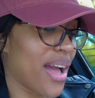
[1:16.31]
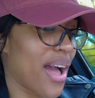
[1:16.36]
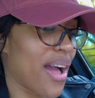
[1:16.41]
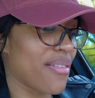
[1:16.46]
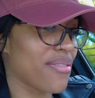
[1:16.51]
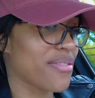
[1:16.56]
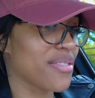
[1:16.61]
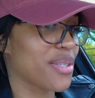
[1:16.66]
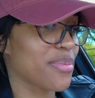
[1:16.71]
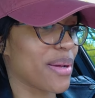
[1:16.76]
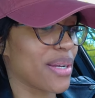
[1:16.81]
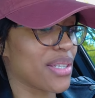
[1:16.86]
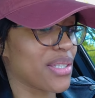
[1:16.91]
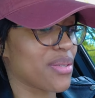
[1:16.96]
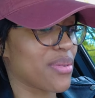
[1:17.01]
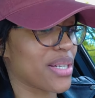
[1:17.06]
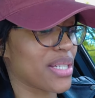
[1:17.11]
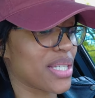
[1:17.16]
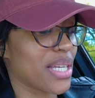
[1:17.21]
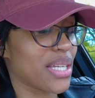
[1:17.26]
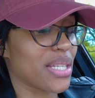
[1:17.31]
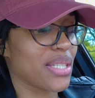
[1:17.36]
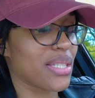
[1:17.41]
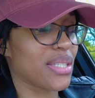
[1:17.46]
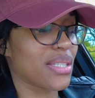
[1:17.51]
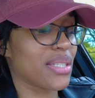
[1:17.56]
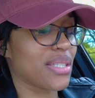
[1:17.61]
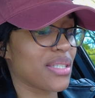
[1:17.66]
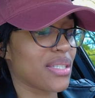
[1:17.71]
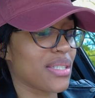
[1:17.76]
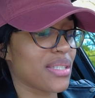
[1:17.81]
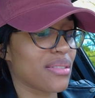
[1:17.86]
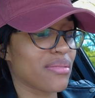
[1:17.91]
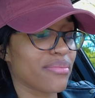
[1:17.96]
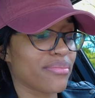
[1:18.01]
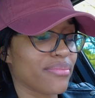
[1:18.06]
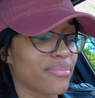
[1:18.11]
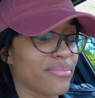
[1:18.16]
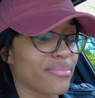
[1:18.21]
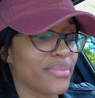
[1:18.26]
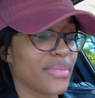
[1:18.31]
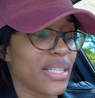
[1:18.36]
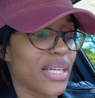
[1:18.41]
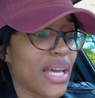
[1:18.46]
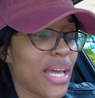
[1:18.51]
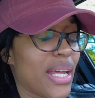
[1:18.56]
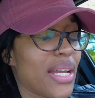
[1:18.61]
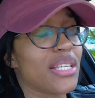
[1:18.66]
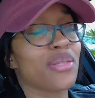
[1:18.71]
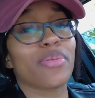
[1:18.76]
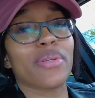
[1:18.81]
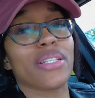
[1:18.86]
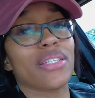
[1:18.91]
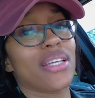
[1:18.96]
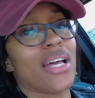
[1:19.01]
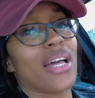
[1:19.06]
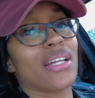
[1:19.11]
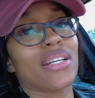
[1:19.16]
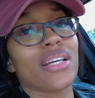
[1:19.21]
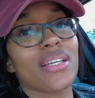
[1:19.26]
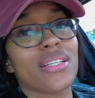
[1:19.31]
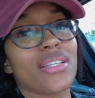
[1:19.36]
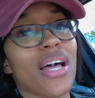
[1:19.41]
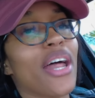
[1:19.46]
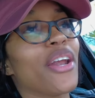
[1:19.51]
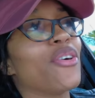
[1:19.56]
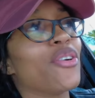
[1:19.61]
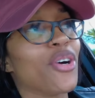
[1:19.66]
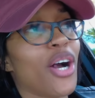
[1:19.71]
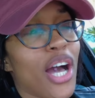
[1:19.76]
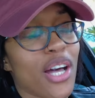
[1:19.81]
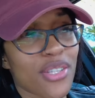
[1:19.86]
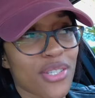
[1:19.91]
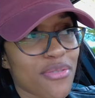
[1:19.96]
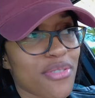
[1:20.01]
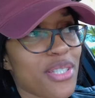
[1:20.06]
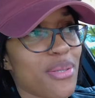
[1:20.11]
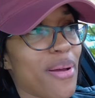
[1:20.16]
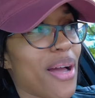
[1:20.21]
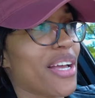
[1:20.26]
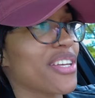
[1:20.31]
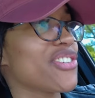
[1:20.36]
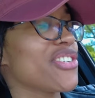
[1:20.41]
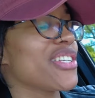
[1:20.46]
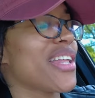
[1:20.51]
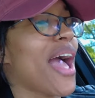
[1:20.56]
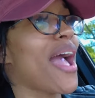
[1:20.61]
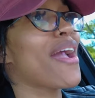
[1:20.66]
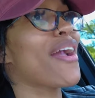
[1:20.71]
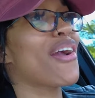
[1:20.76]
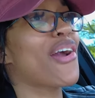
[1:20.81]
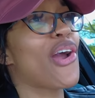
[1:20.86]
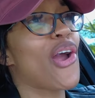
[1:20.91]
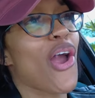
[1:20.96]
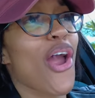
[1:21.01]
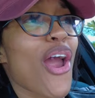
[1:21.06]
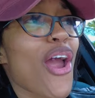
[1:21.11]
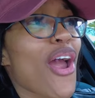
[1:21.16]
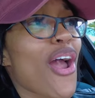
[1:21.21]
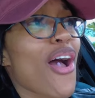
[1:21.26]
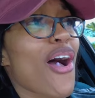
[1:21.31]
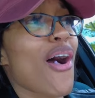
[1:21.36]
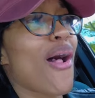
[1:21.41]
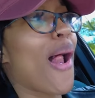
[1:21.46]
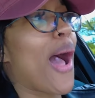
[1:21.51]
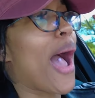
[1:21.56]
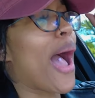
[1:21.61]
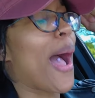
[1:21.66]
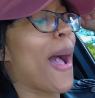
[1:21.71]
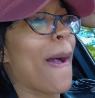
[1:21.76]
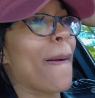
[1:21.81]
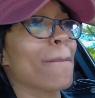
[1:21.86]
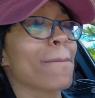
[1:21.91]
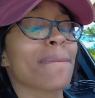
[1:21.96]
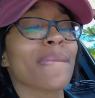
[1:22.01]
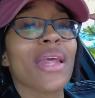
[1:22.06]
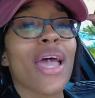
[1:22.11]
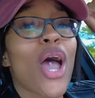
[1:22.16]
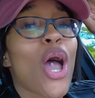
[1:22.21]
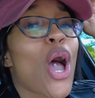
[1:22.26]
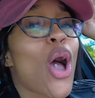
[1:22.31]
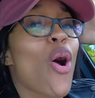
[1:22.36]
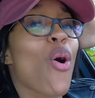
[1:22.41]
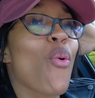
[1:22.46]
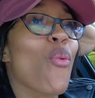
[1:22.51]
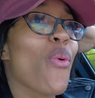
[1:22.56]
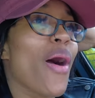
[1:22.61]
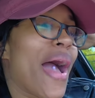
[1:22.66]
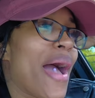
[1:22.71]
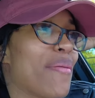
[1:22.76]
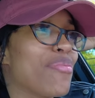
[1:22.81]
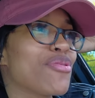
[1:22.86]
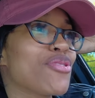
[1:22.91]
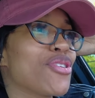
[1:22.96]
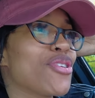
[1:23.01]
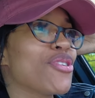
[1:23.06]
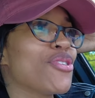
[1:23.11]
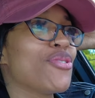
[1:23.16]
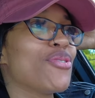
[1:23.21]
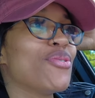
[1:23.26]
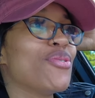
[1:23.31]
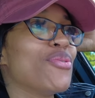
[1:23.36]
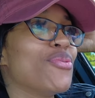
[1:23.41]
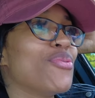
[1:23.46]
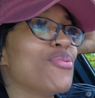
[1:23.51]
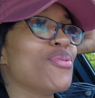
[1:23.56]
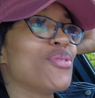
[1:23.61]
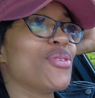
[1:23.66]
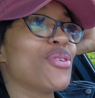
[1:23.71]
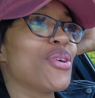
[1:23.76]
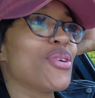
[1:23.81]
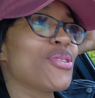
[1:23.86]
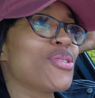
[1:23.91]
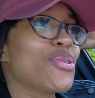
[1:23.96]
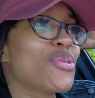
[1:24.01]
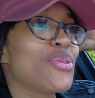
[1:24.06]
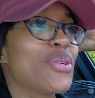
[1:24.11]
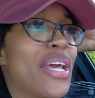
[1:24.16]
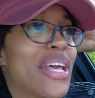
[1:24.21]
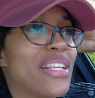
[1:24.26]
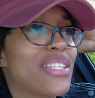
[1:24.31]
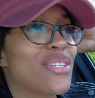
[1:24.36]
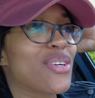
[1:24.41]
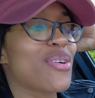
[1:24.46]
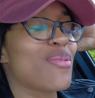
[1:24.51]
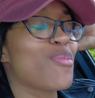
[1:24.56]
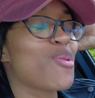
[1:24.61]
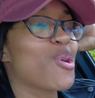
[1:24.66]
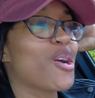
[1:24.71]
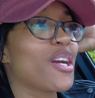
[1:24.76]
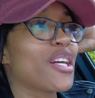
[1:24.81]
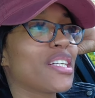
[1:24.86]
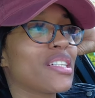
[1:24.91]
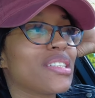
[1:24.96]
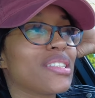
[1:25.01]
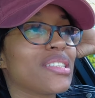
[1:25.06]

I haven't responded to her text, and that's pretty sad because I don't know how to respond. She's like, girl, what happened to you? You don't do nails no more.